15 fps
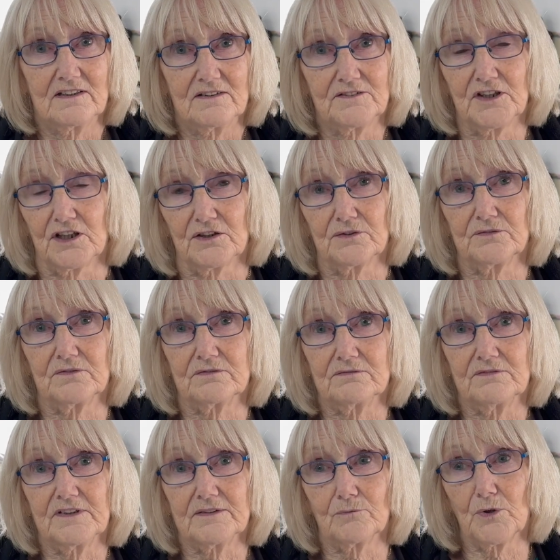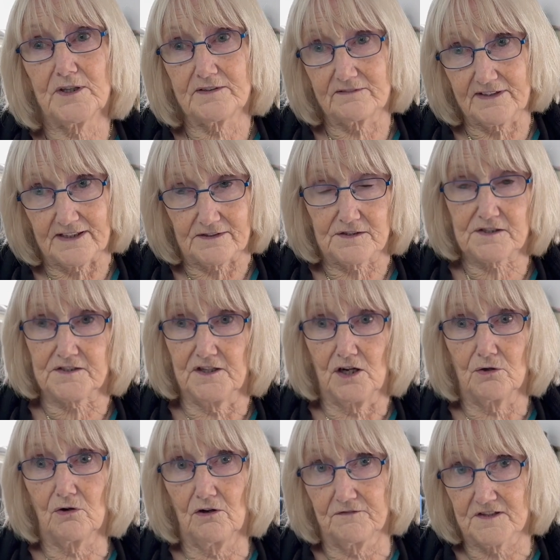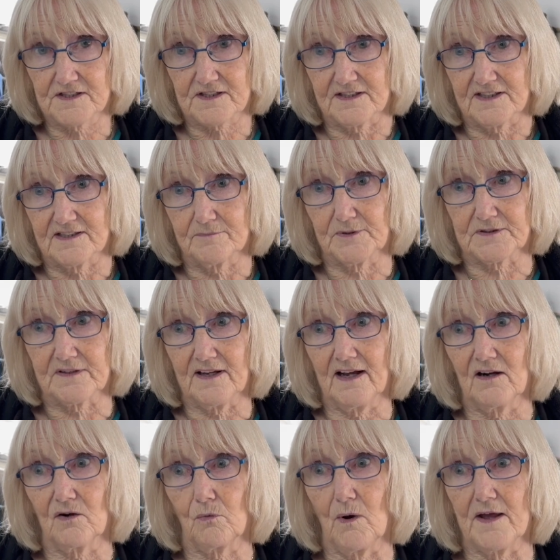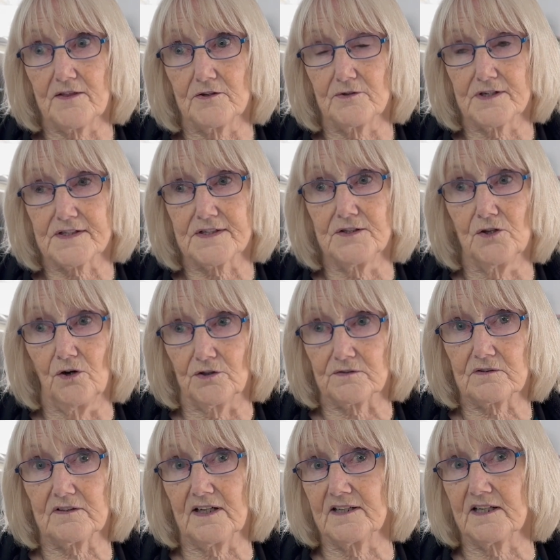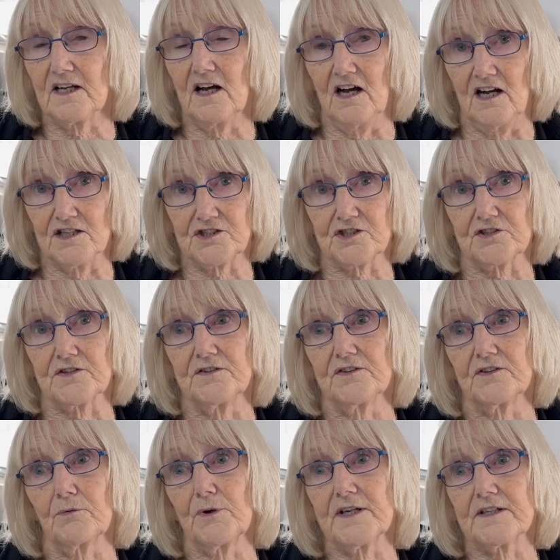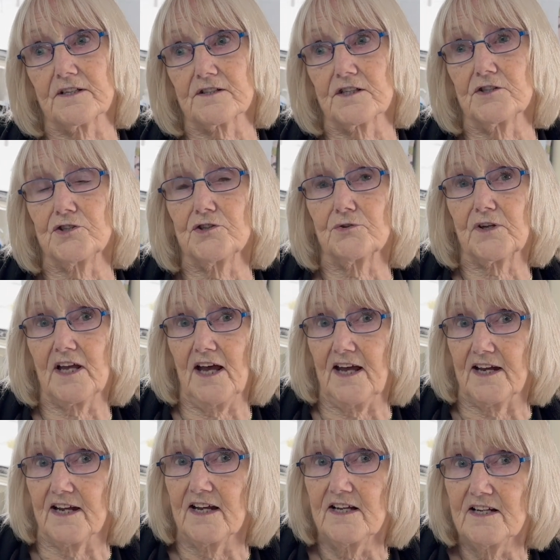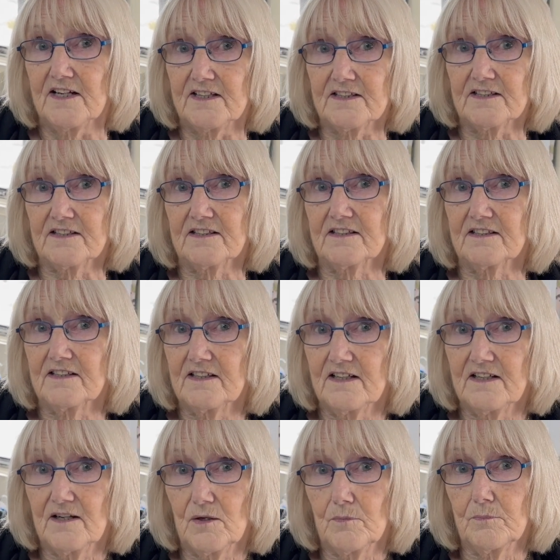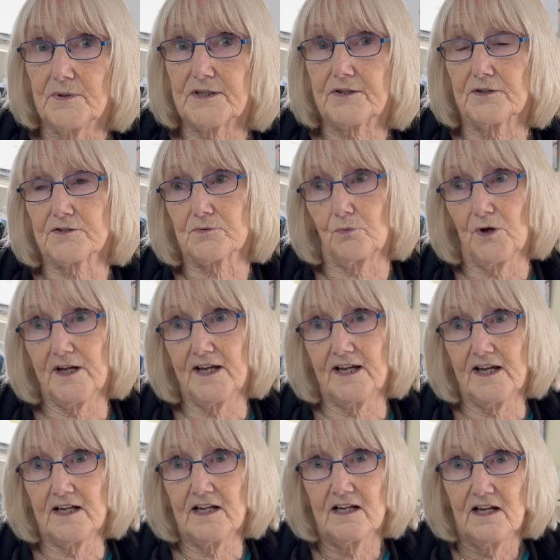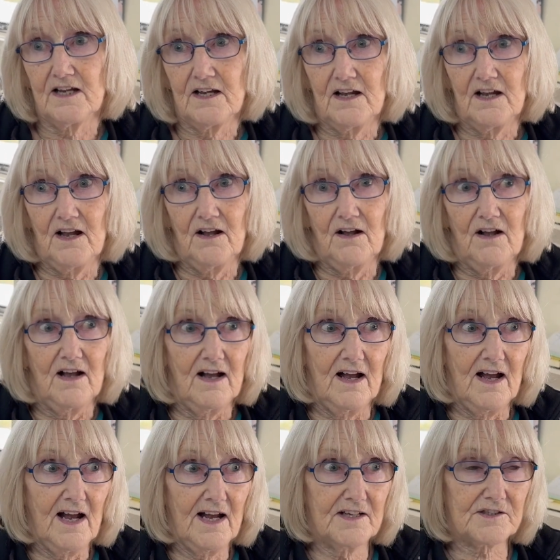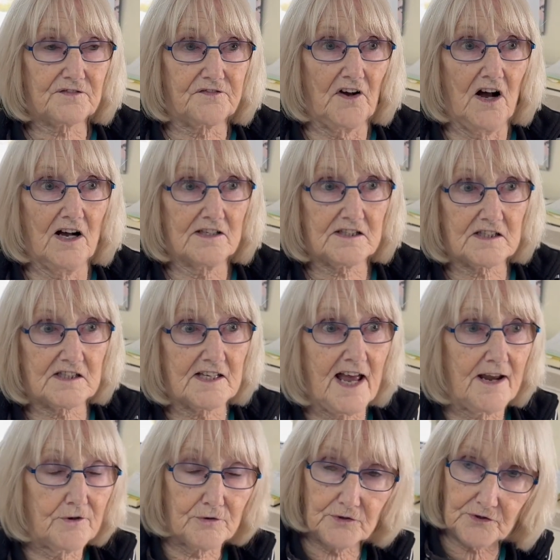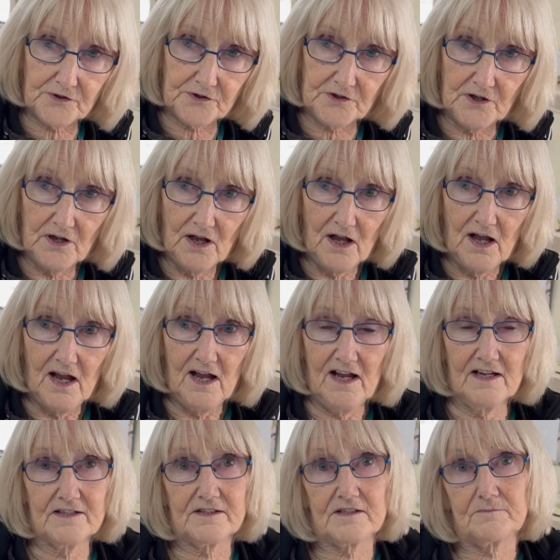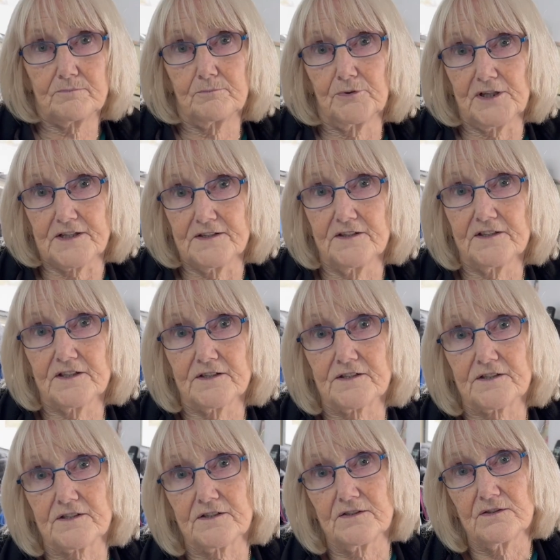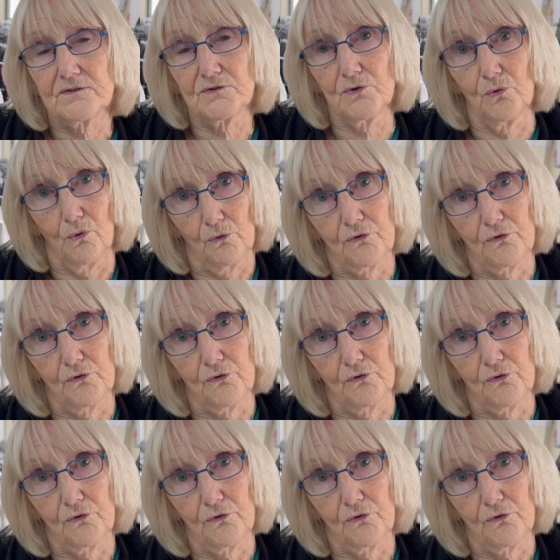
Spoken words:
No, we get snow, obviously, but our weather is not any harsher than the winters in UK because we're as far south as Britain is north.